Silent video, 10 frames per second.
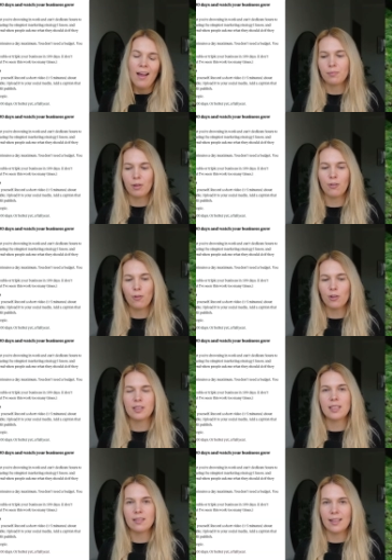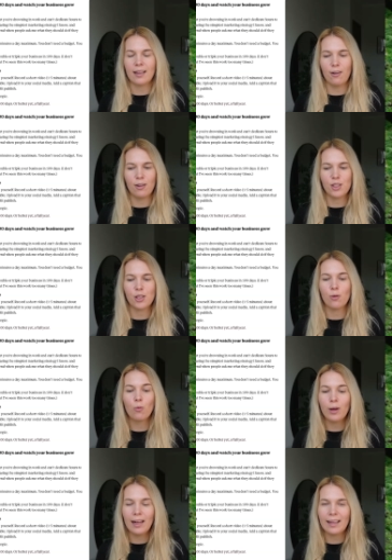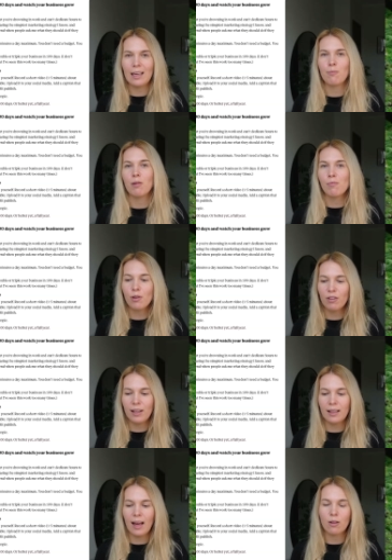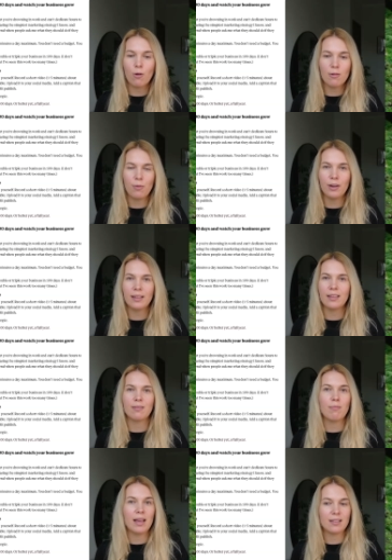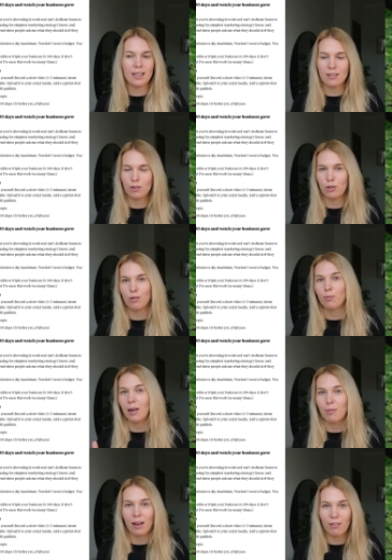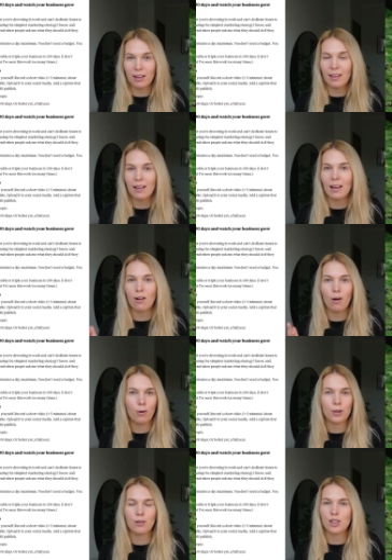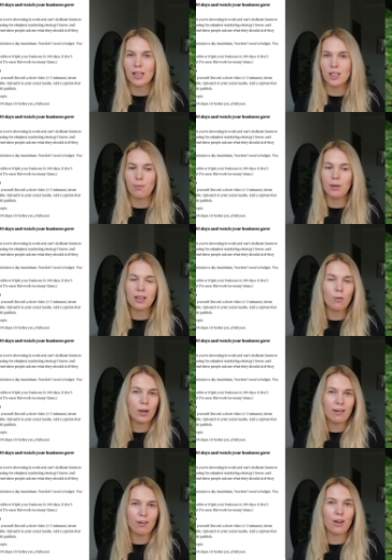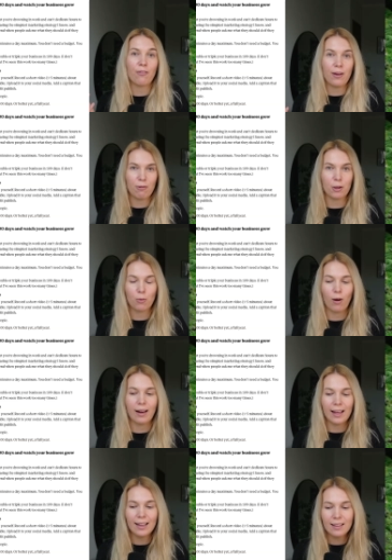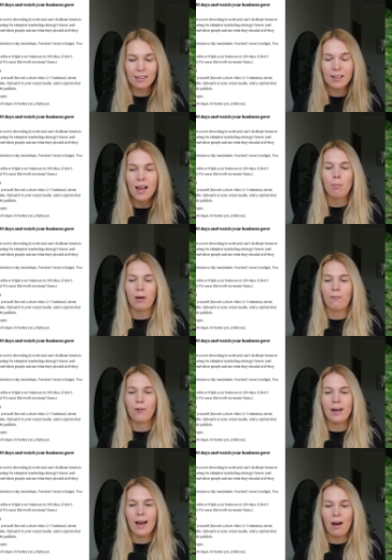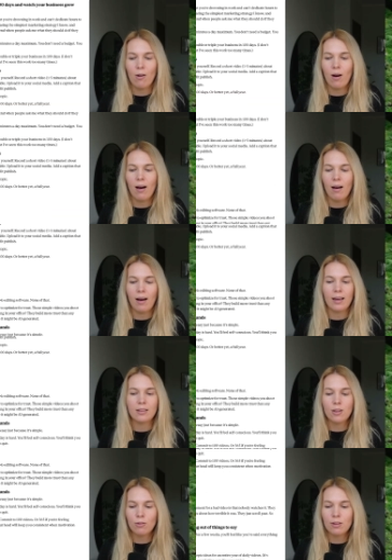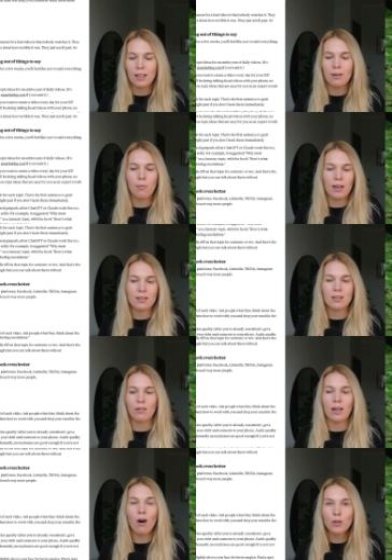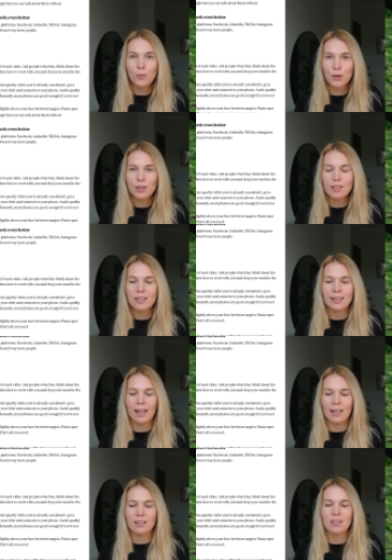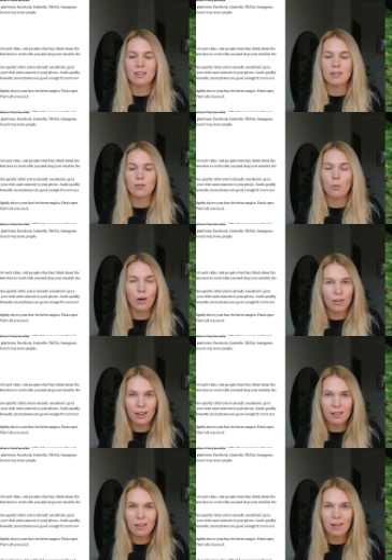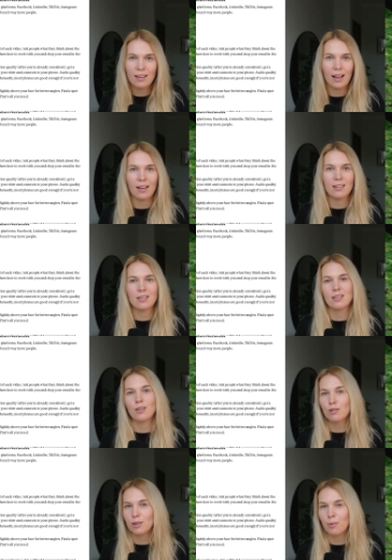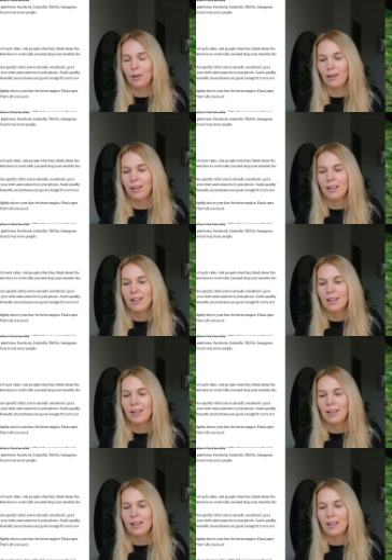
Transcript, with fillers: But of course, this technology will keep improving. At one point, it makes sense to do maybe everything in Claude or ChatGPT, whatever your favorite one is. But for now, I don't think, based on the outputs, that it's worth it, that it's usable,